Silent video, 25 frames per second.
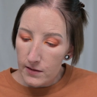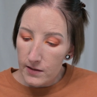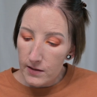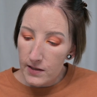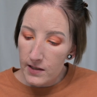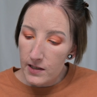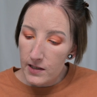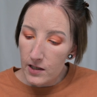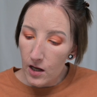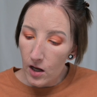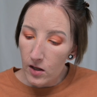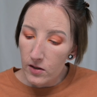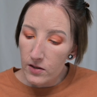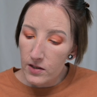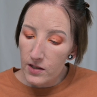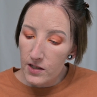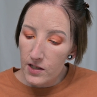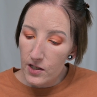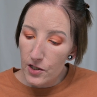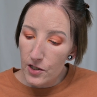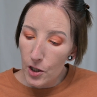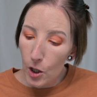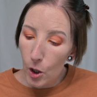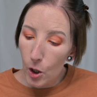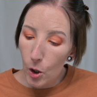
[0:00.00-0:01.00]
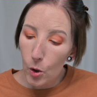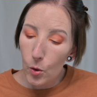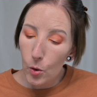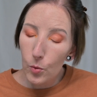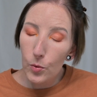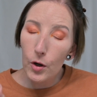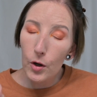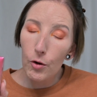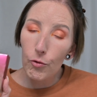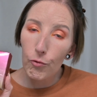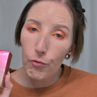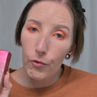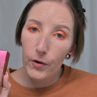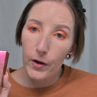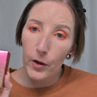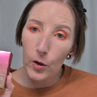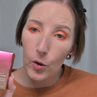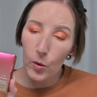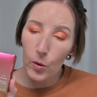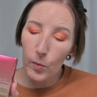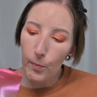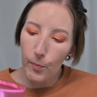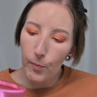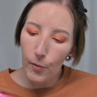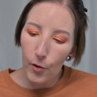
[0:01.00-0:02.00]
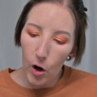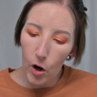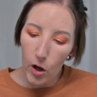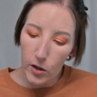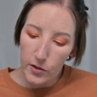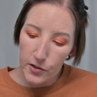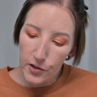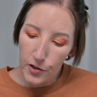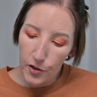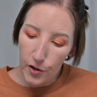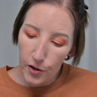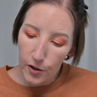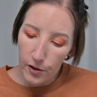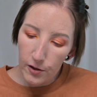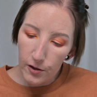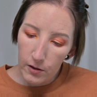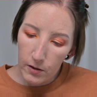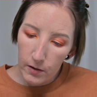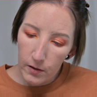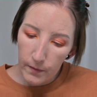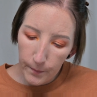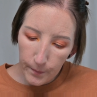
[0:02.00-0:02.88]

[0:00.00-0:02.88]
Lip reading: Sunstone Real Bronzer.